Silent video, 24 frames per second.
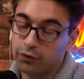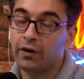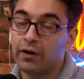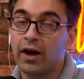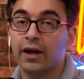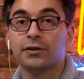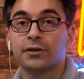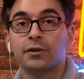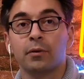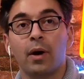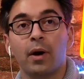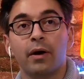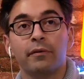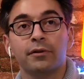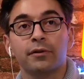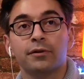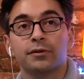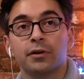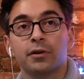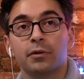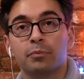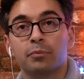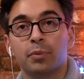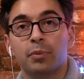You've had some
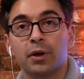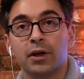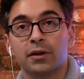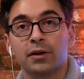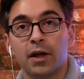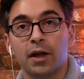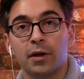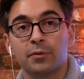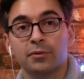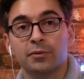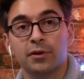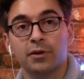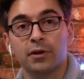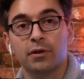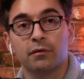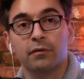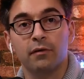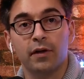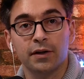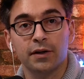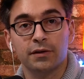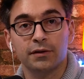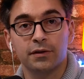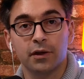obviously big names in
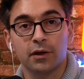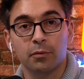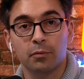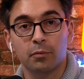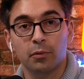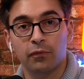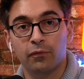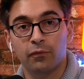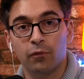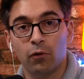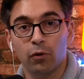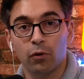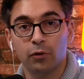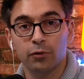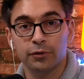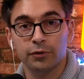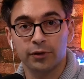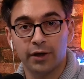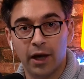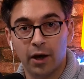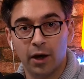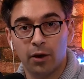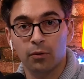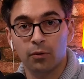investing before.
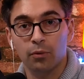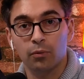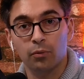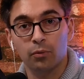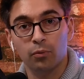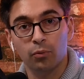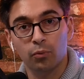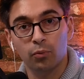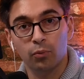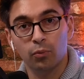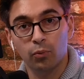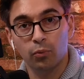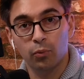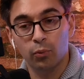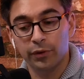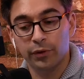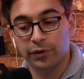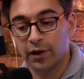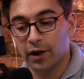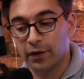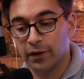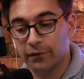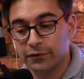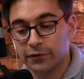Now, with
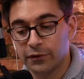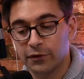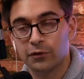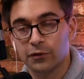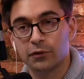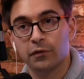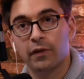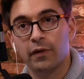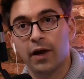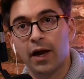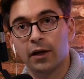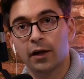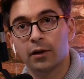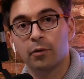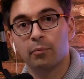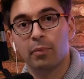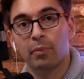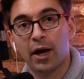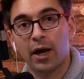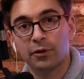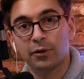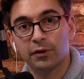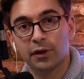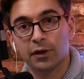the emphasis you've had in the
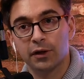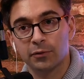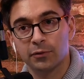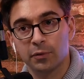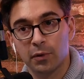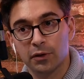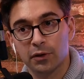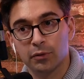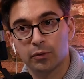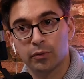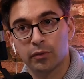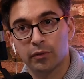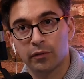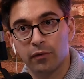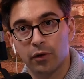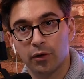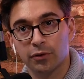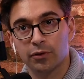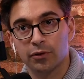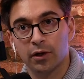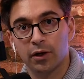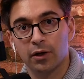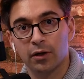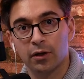biotech space, we've
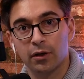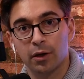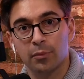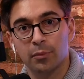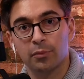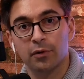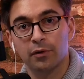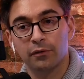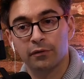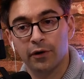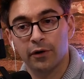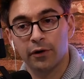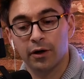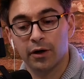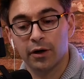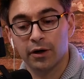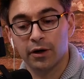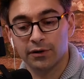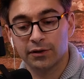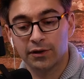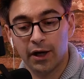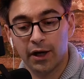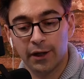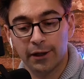also had a number of very
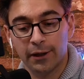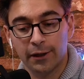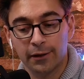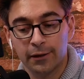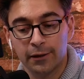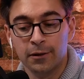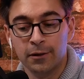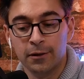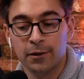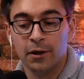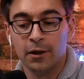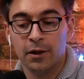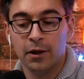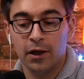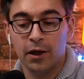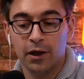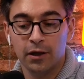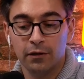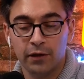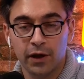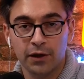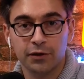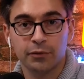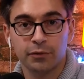exciting
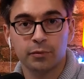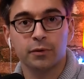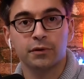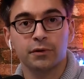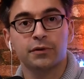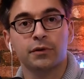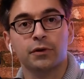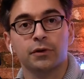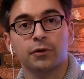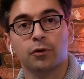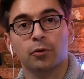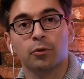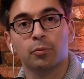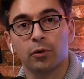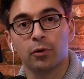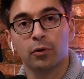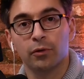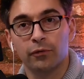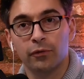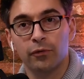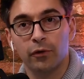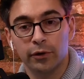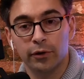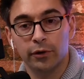investments in your
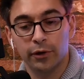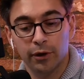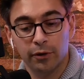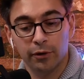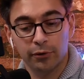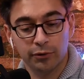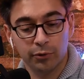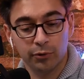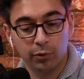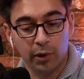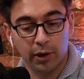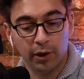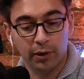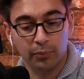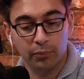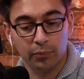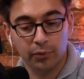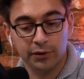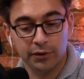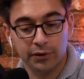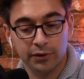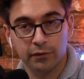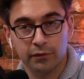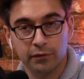portfolio. It's quite
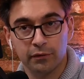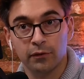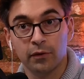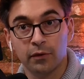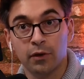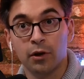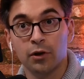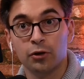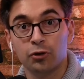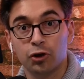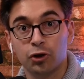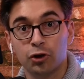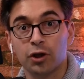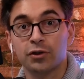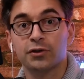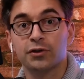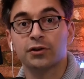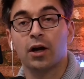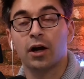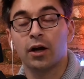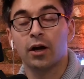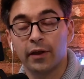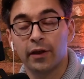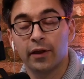impressive, just
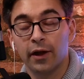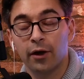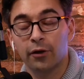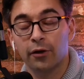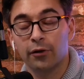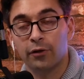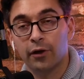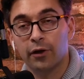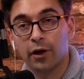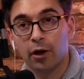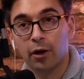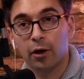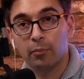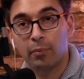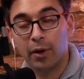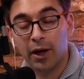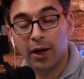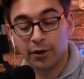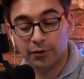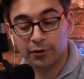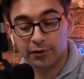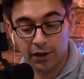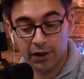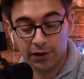on the healthcare
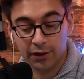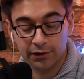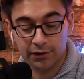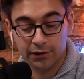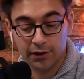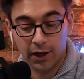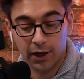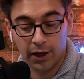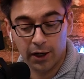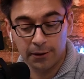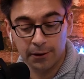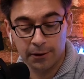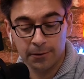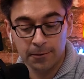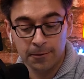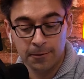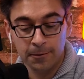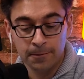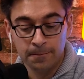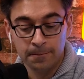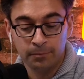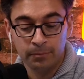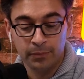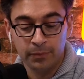biotech side
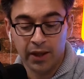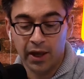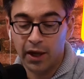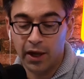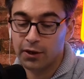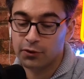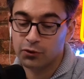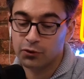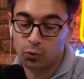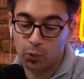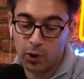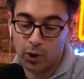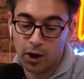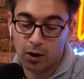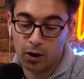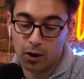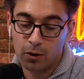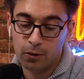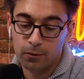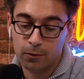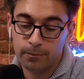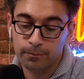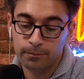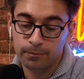as
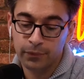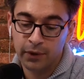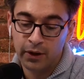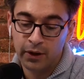well,